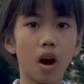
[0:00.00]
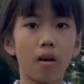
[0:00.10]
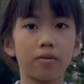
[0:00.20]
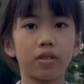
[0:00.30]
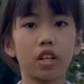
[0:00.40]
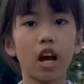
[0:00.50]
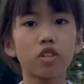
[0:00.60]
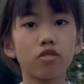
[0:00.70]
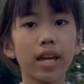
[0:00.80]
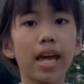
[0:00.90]
of the
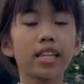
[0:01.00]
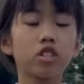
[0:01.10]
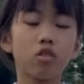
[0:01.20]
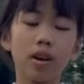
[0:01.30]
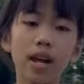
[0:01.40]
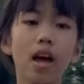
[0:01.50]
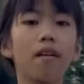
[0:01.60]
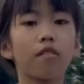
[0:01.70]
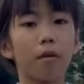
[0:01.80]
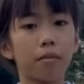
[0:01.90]
country history
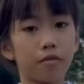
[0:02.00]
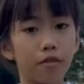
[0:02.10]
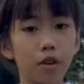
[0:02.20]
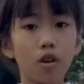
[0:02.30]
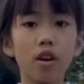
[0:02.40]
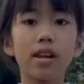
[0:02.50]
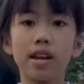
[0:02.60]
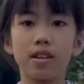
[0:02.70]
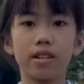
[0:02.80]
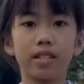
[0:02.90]
from the feudal
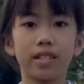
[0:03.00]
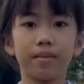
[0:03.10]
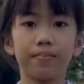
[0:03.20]
years.